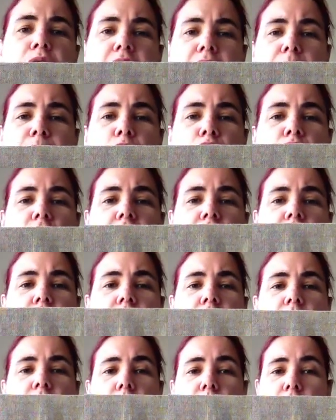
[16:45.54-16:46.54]
the same tree.
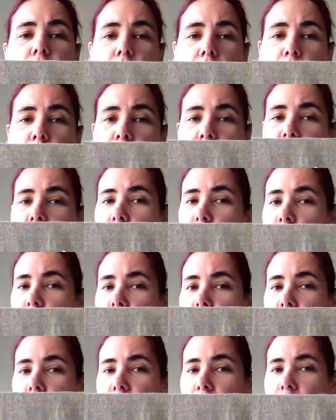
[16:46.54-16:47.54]
So I don't know whether it was
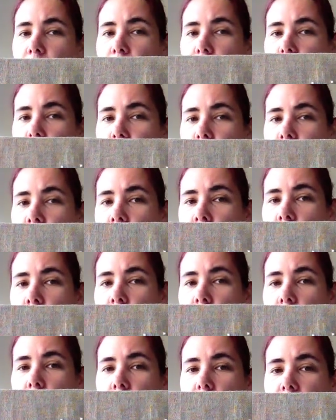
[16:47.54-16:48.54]
a
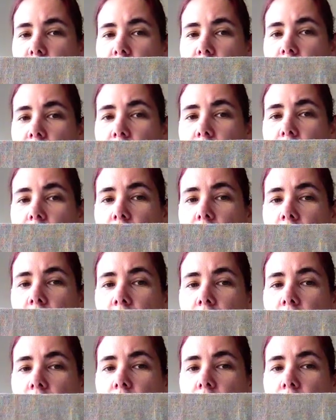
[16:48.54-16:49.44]
charting error,